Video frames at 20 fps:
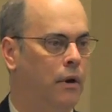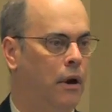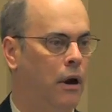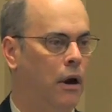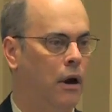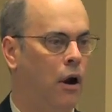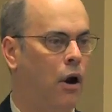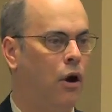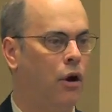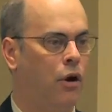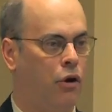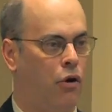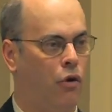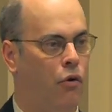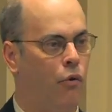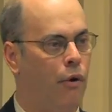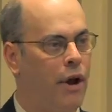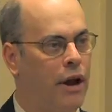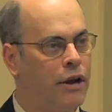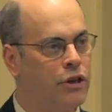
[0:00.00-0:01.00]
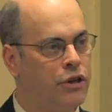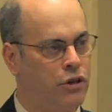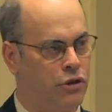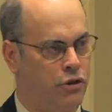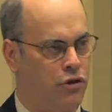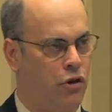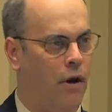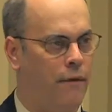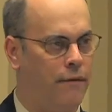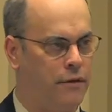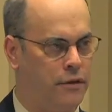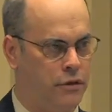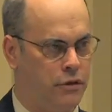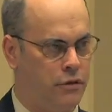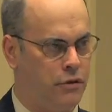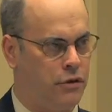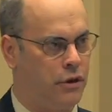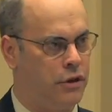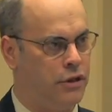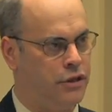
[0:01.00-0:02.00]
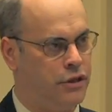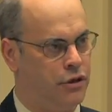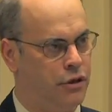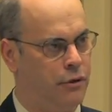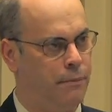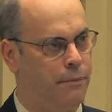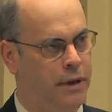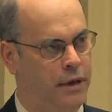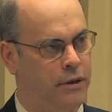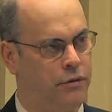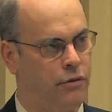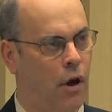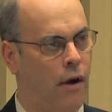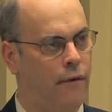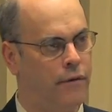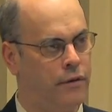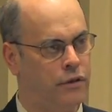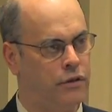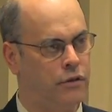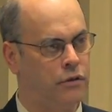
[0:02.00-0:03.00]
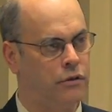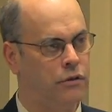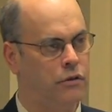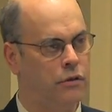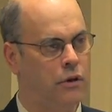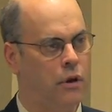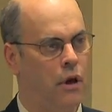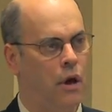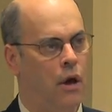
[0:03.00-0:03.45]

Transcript: Uh, our corrections officers are considered peace officers.